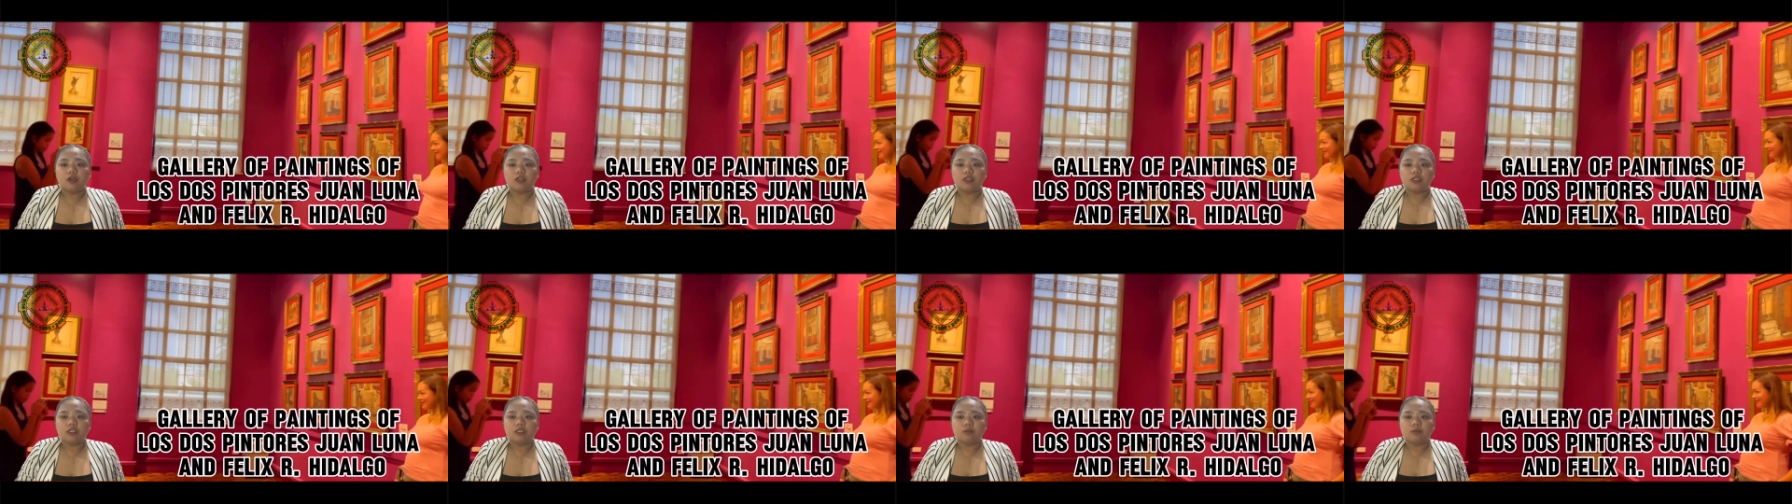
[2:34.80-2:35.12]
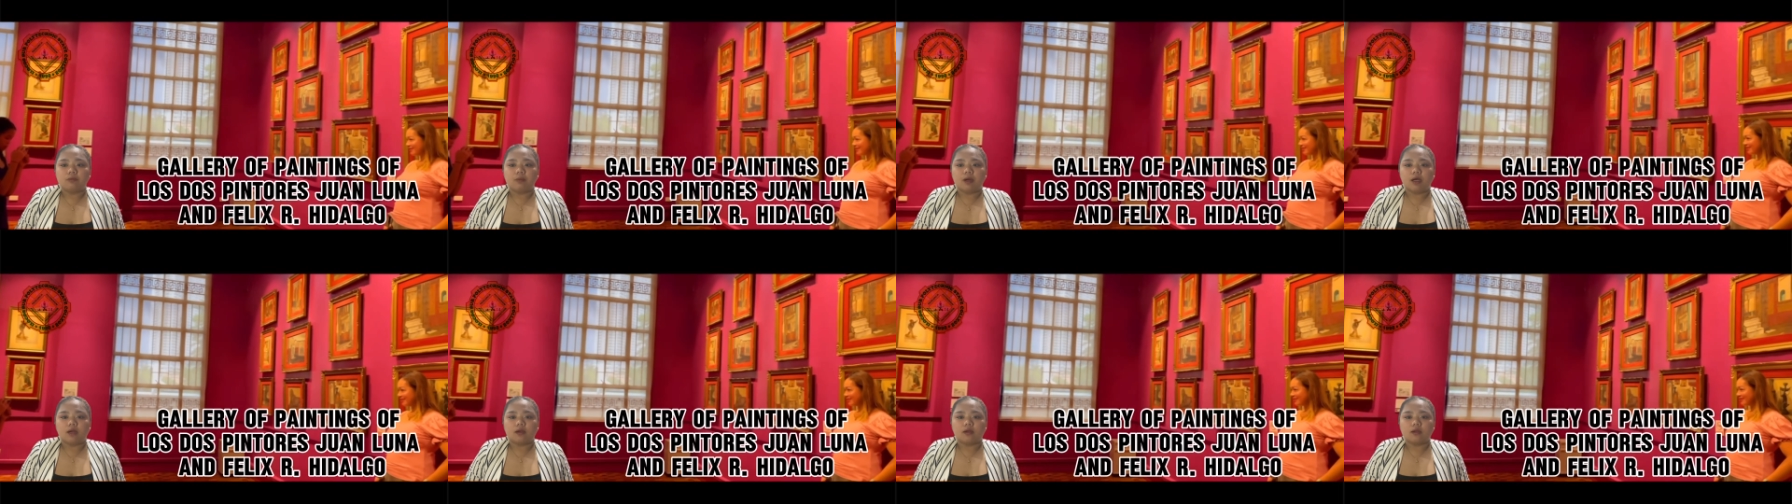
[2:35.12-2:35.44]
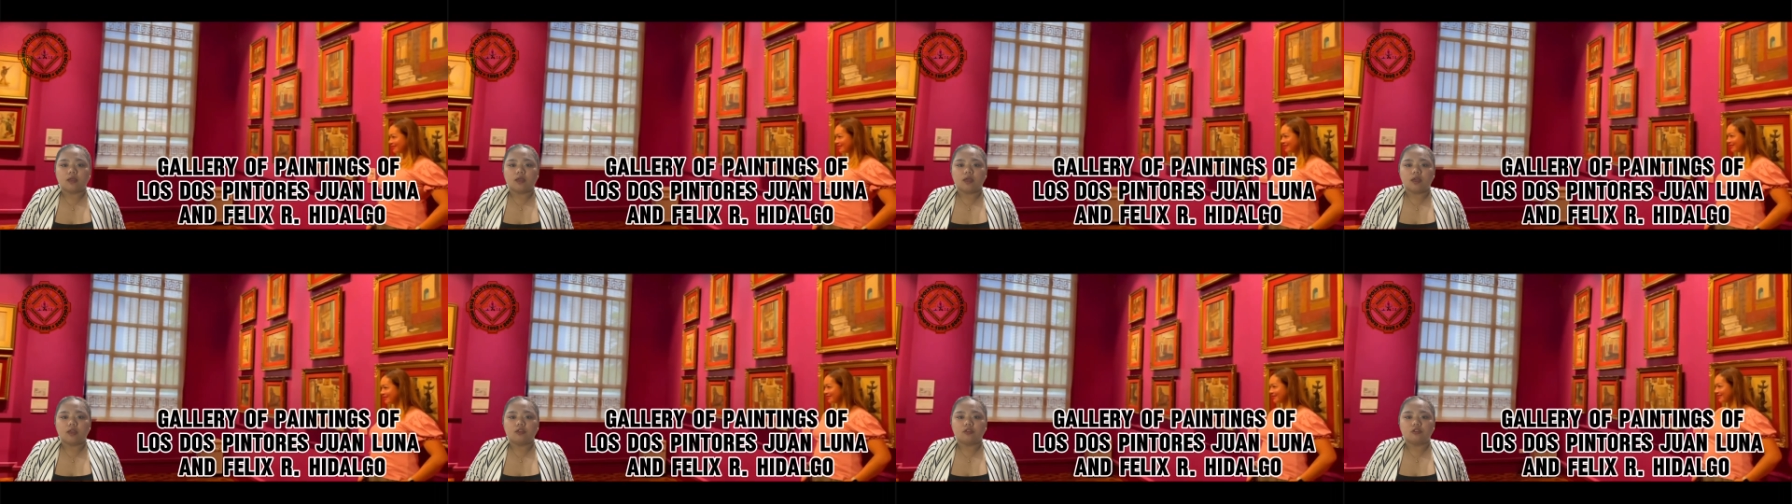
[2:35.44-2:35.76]
East Bank
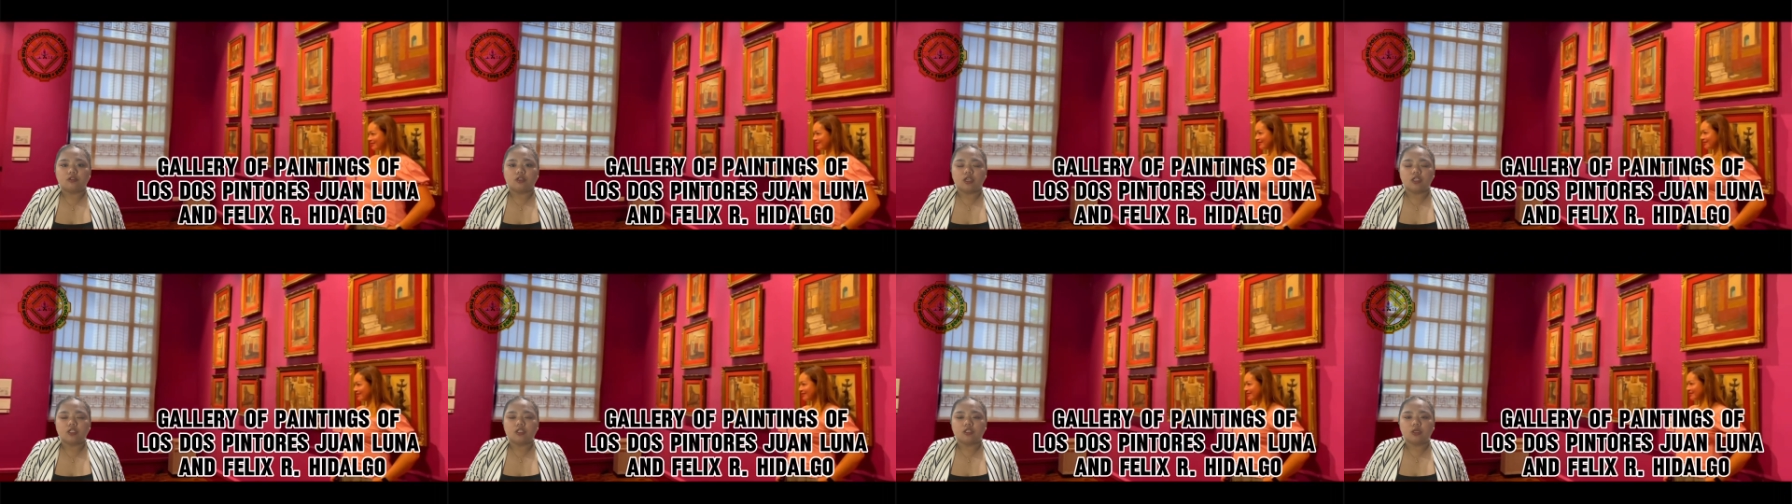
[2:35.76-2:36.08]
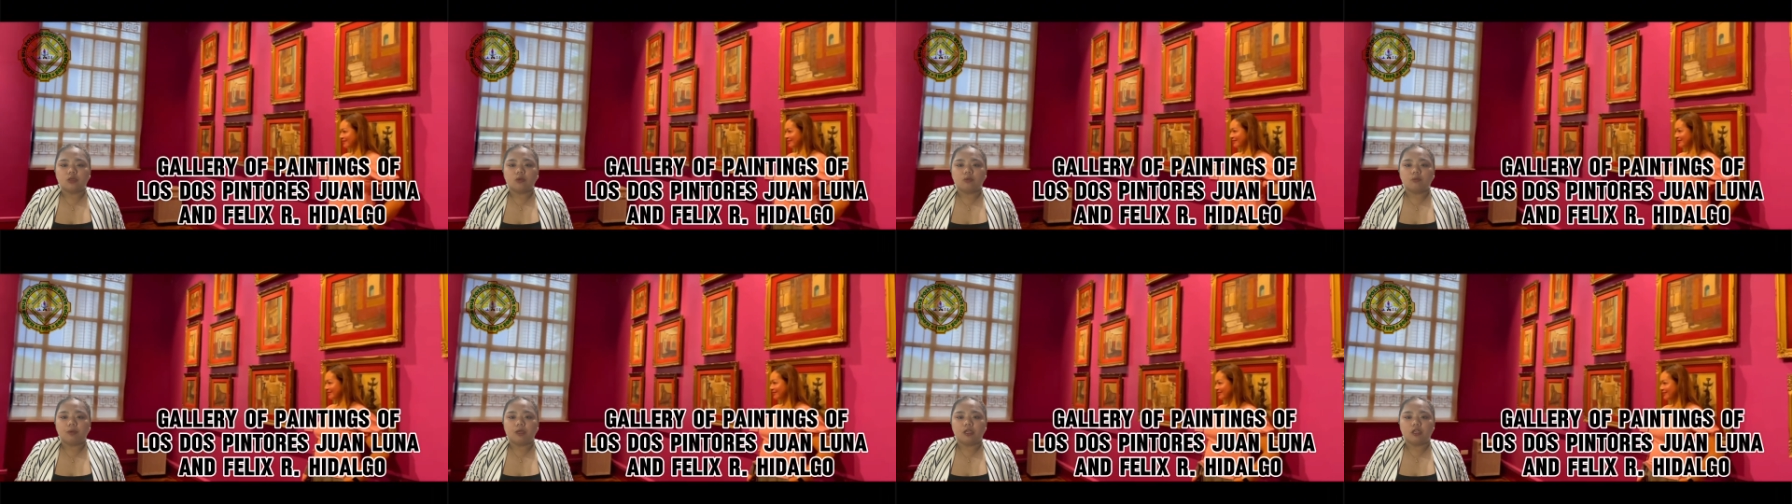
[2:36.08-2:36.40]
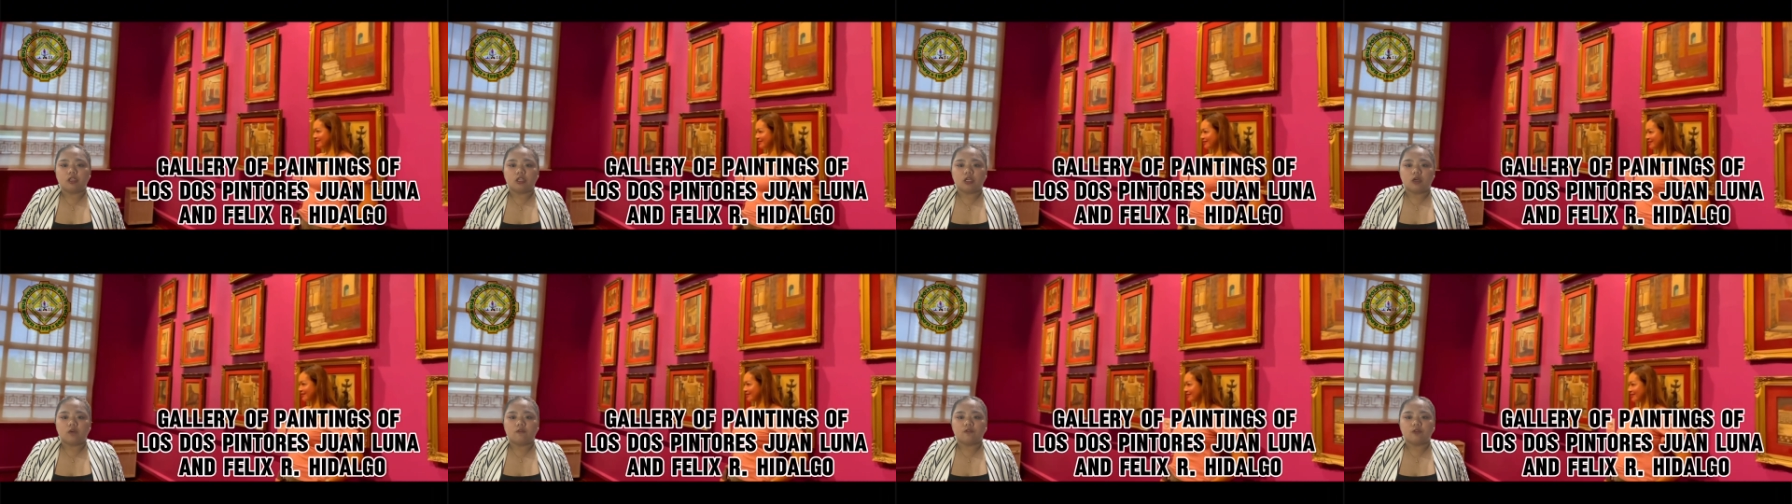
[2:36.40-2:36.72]
and Trust Company
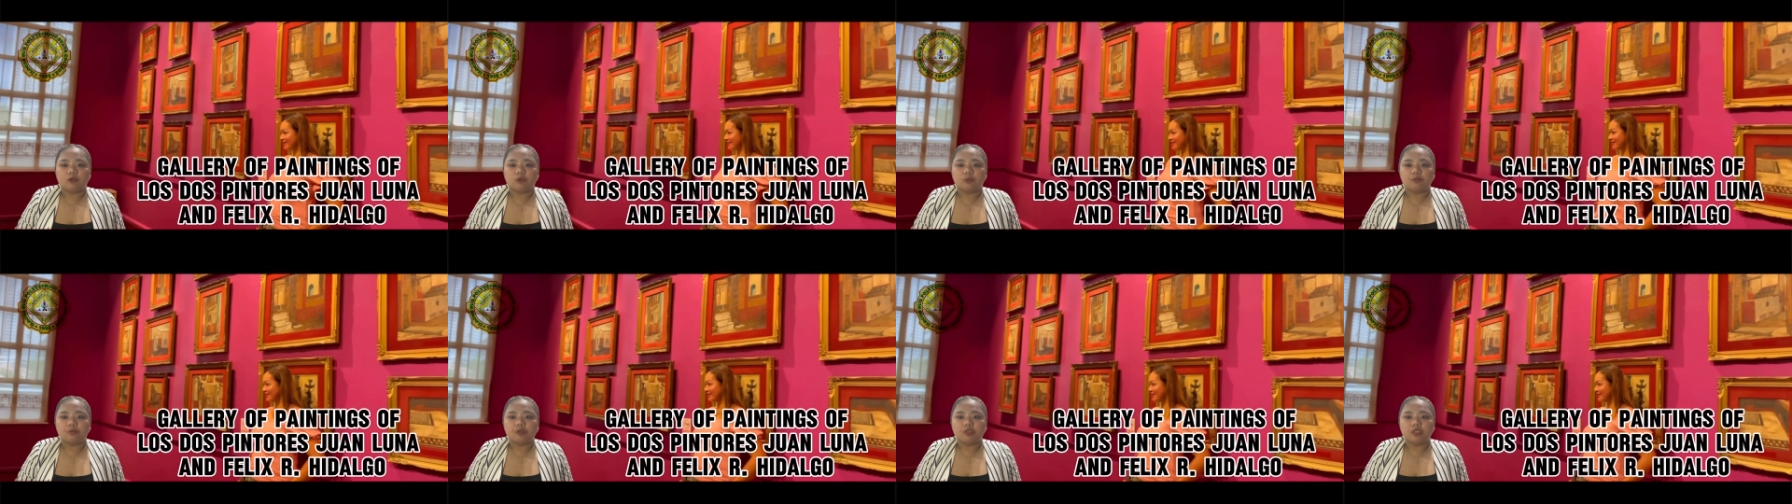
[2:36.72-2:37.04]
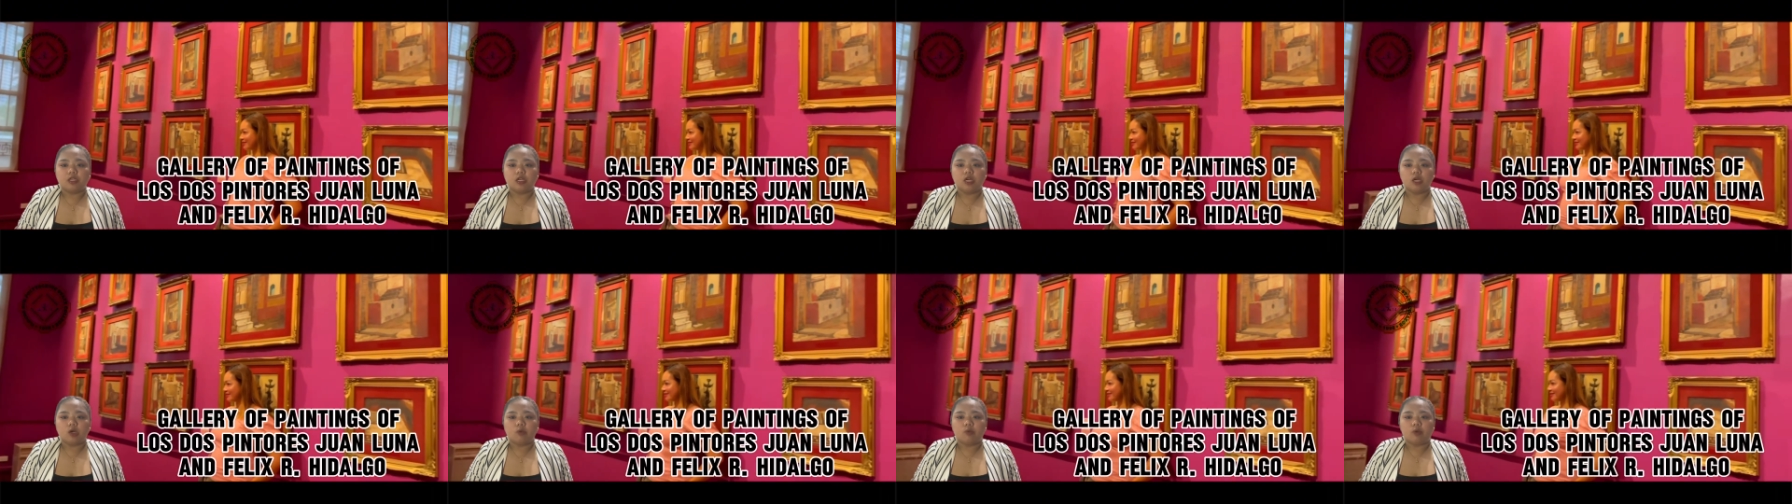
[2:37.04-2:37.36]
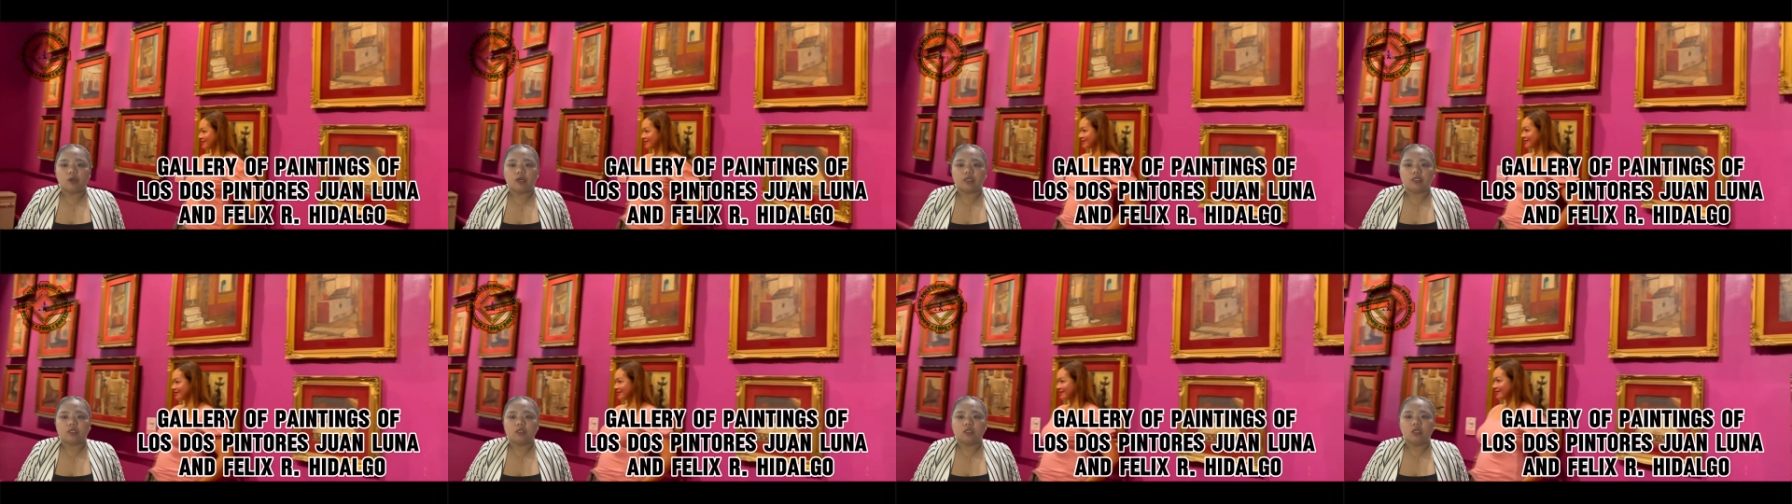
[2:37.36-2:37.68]
after being
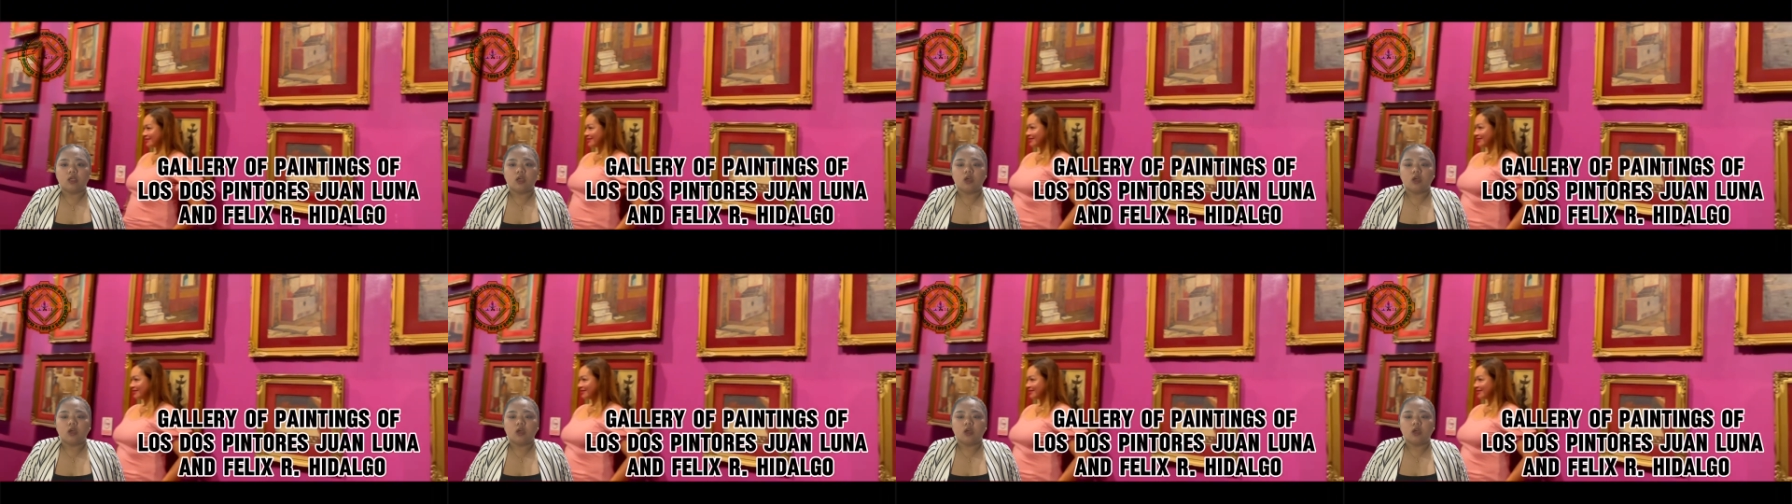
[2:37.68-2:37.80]
acquired